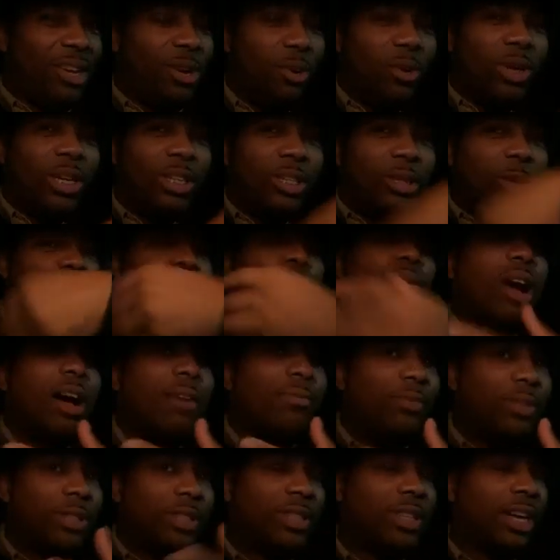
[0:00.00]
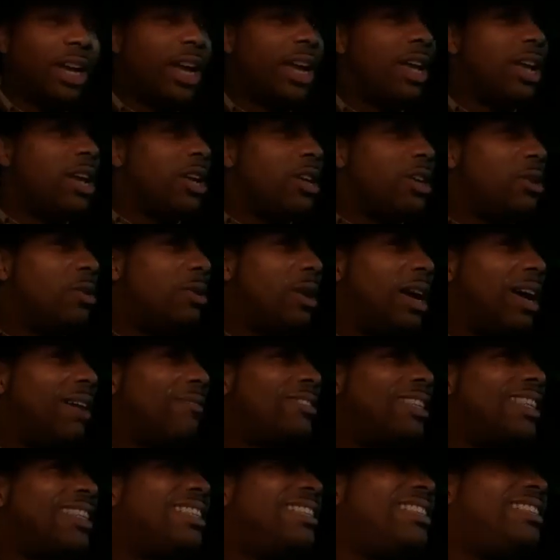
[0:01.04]
In order to prophesy, you
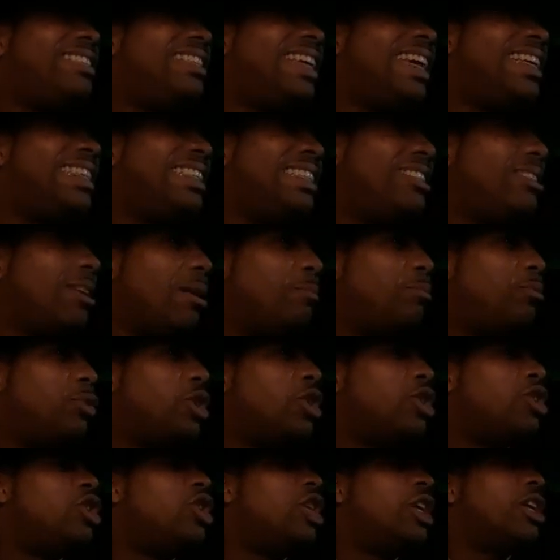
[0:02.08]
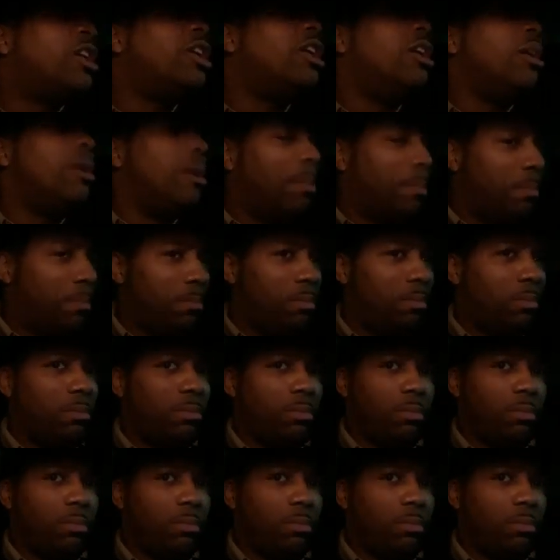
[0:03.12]
have to see something to come.